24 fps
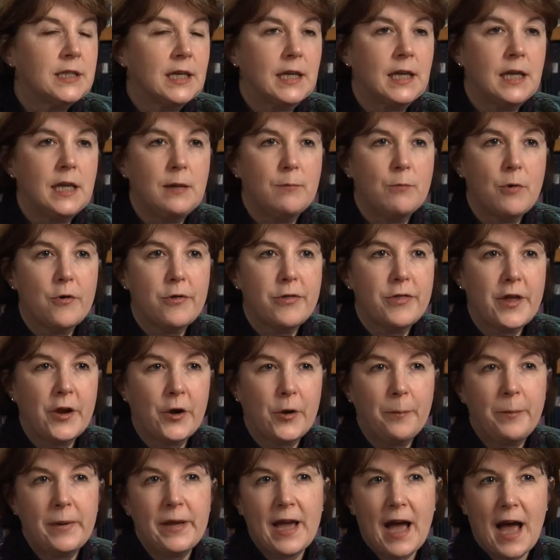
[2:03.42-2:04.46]
the
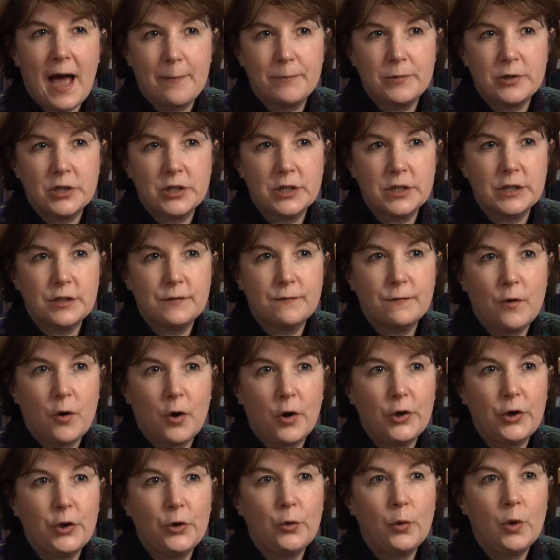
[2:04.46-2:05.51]
chemotherapy options
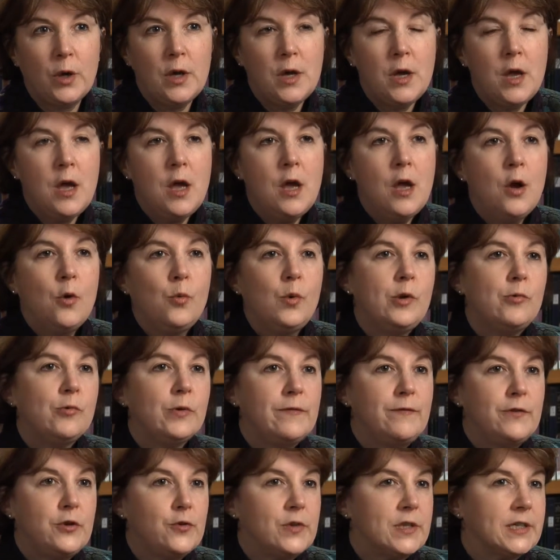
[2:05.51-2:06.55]
for you. We
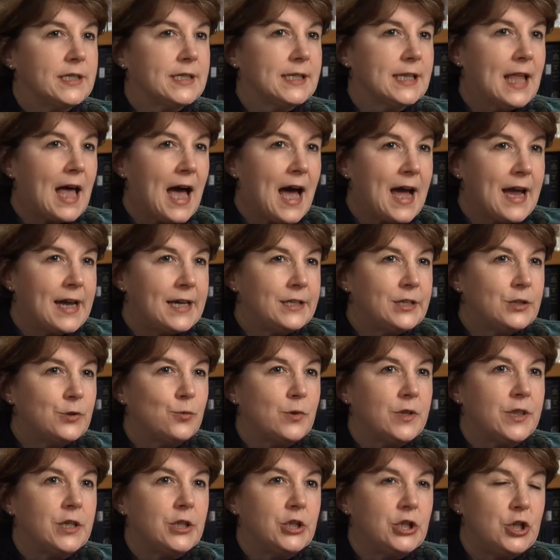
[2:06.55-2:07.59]
review the slides
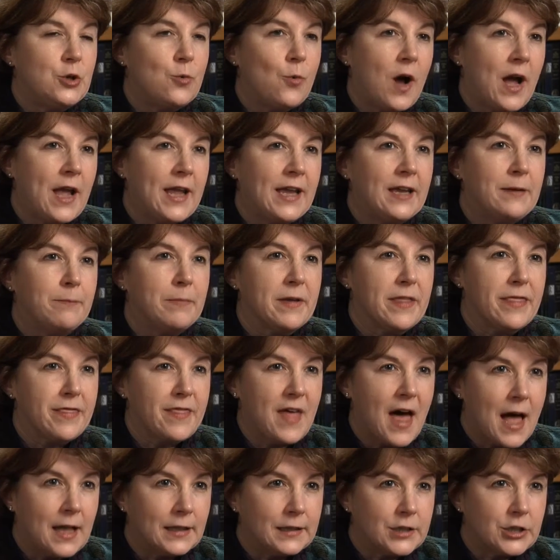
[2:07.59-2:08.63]
with the GYN
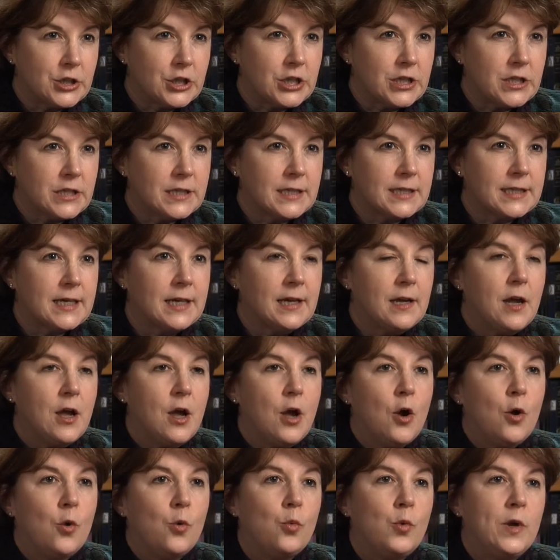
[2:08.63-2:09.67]
pathologist.
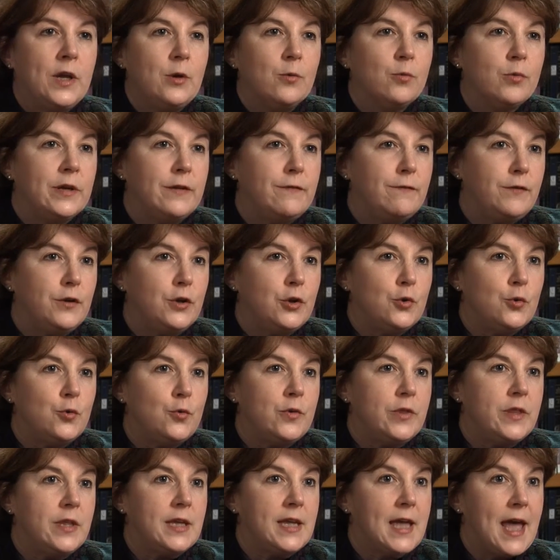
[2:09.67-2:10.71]
We
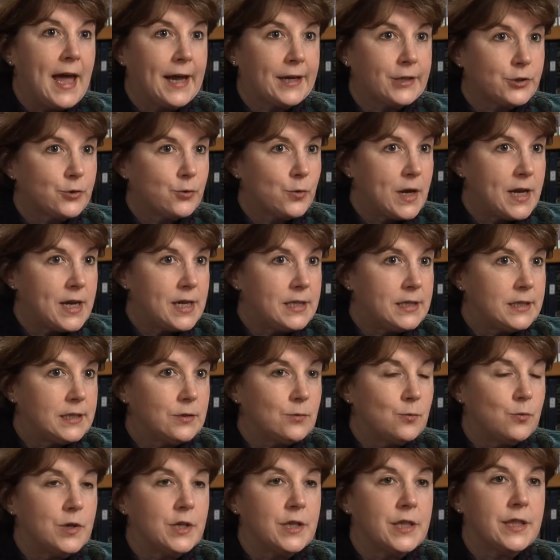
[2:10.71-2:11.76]
review the x
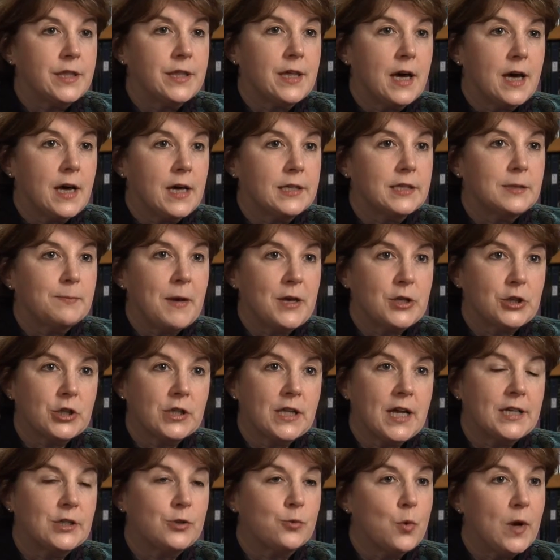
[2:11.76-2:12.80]
rays with uh,
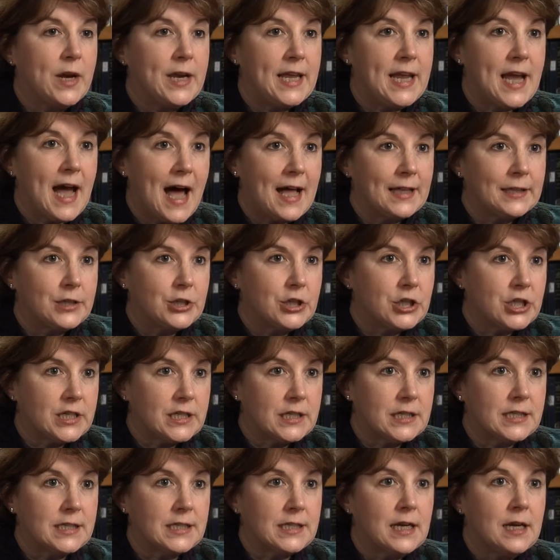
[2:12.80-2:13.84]
specialized
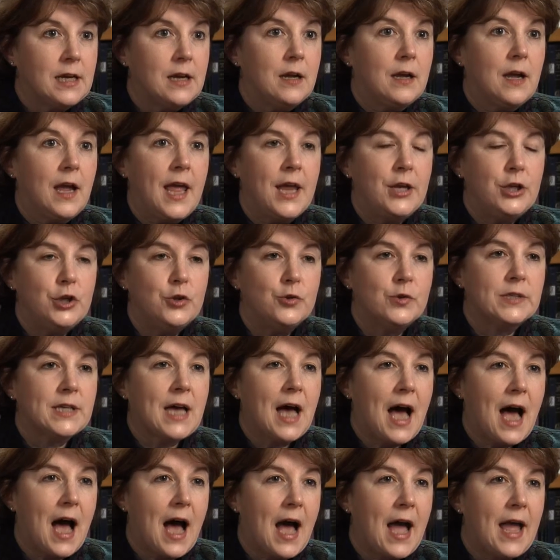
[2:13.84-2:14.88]
radiologists and use
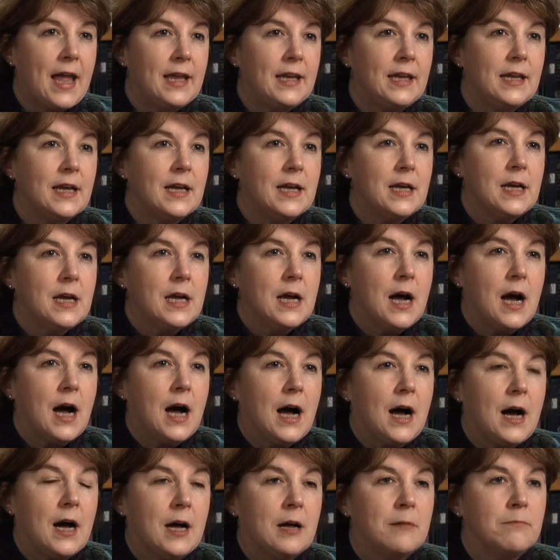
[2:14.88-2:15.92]
high
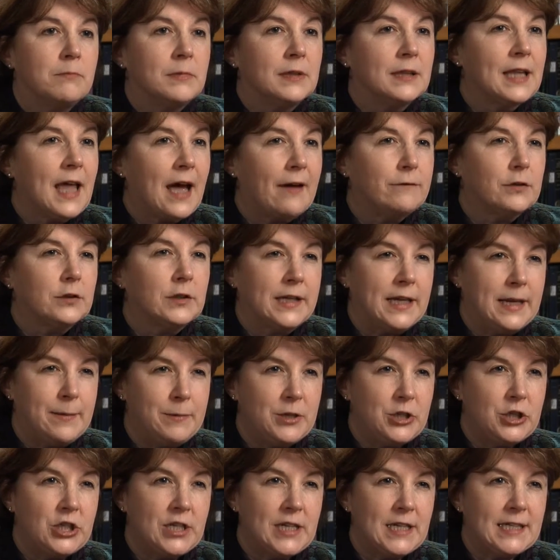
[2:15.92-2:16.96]
um, level
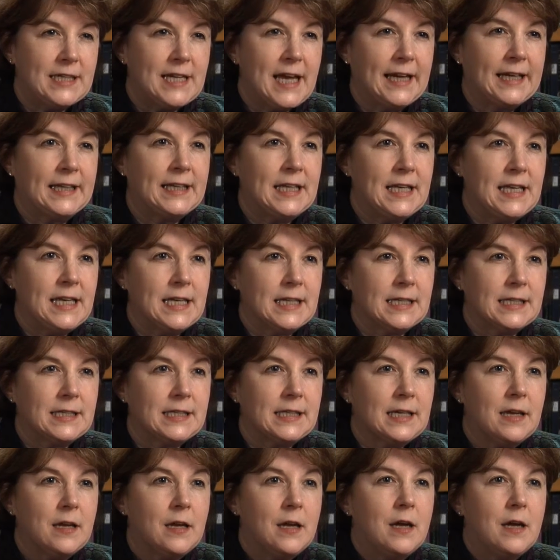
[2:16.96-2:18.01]
imaging
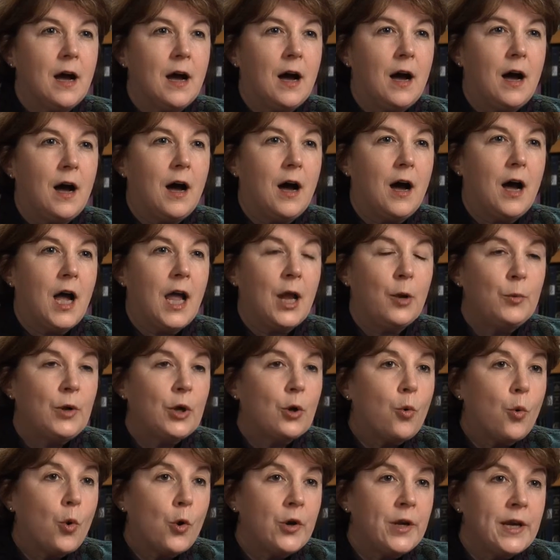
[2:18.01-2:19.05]
techniques. Uh, and we
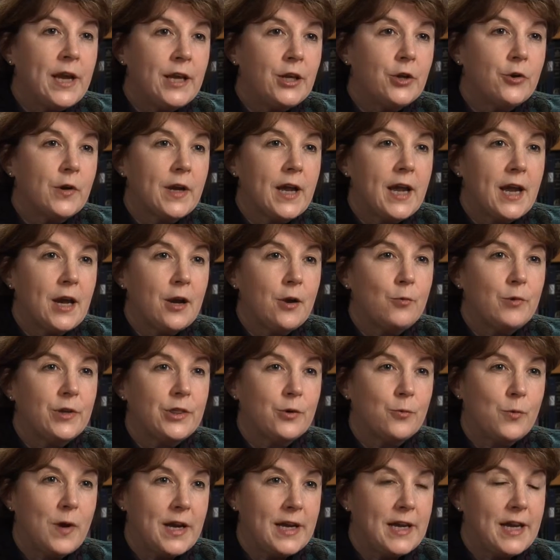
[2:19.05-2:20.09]
coordinate your care with
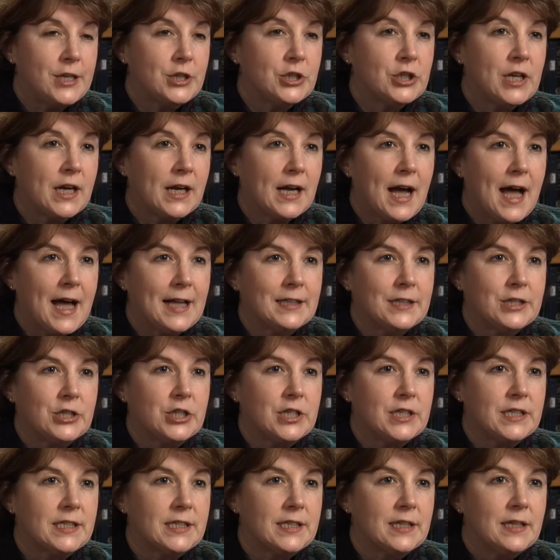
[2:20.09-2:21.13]
the radiation
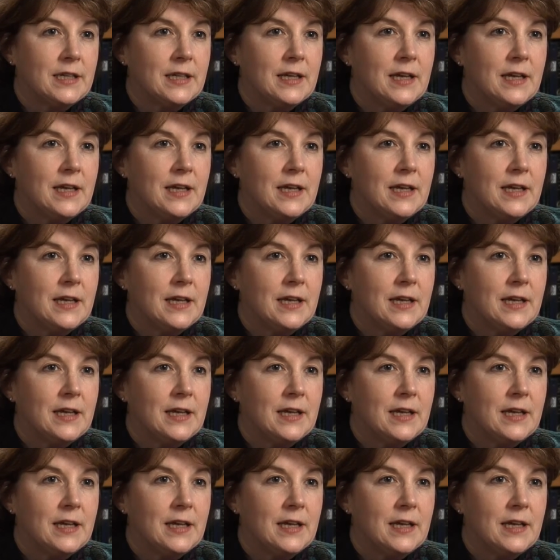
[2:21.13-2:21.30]
oncologist.